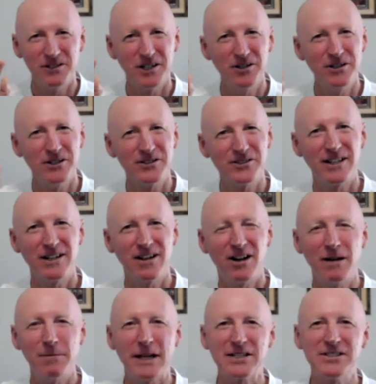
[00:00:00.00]
notice that
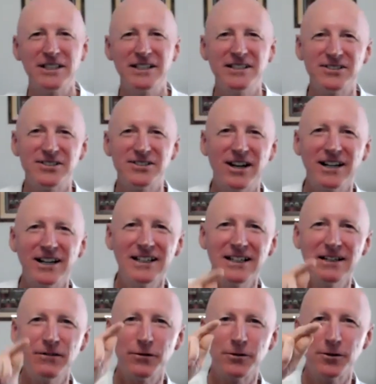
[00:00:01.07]
I'm actually
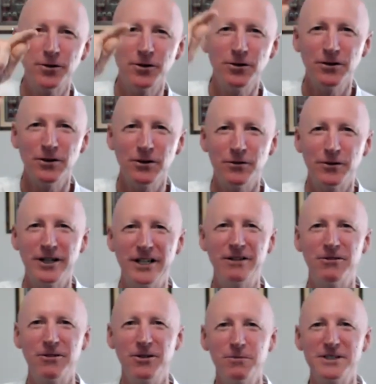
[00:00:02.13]
cycling through the three
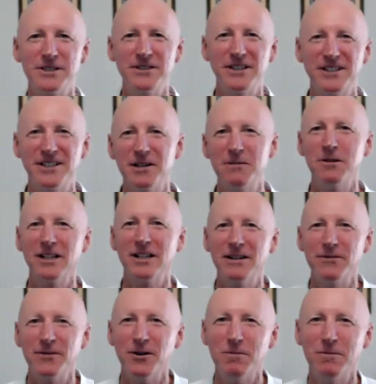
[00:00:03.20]
groups in the Noble
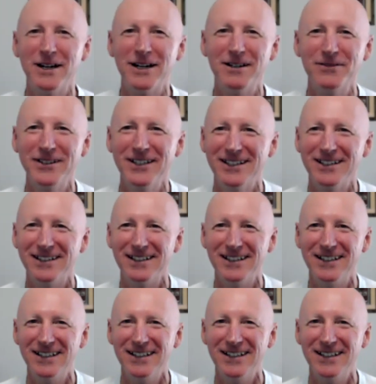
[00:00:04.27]
Eightfold Path here.